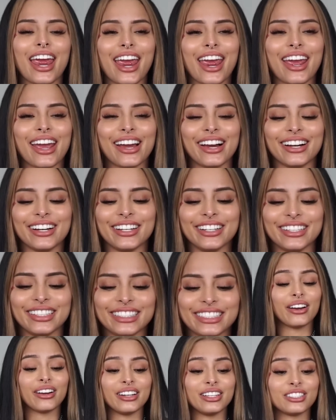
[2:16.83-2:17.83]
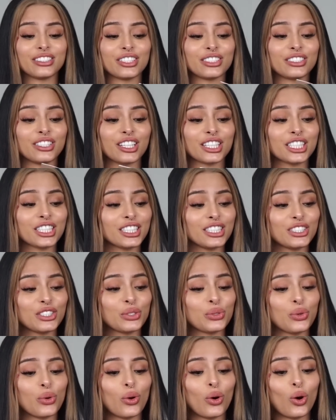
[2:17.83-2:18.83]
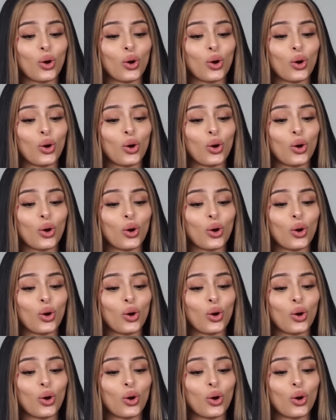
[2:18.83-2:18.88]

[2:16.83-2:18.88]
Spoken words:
and an introduction to